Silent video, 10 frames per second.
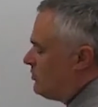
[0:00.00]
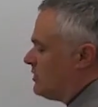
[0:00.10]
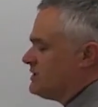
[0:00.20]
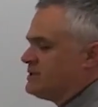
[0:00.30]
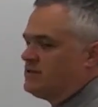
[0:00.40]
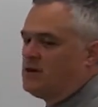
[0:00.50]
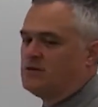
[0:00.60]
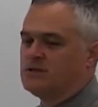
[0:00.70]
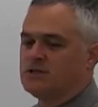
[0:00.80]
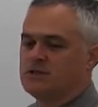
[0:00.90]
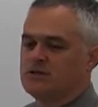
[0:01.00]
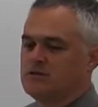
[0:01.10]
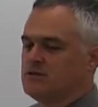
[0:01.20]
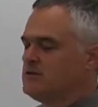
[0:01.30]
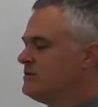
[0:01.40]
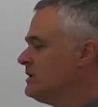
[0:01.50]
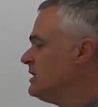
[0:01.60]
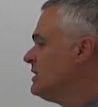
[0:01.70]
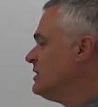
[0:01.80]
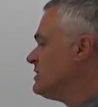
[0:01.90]
more zeros.
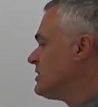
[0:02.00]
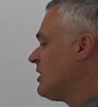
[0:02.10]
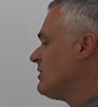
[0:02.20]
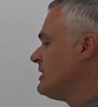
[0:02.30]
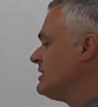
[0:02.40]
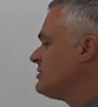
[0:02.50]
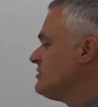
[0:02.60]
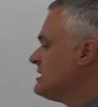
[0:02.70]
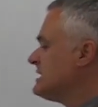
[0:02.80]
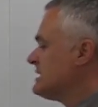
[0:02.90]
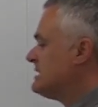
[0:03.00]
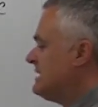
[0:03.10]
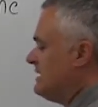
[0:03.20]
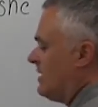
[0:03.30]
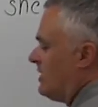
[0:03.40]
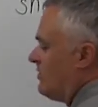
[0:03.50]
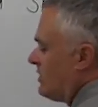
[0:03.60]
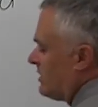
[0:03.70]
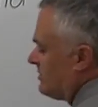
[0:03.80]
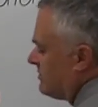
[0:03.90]
So the answer is
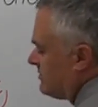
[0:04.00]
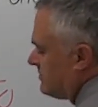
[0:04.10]
1600.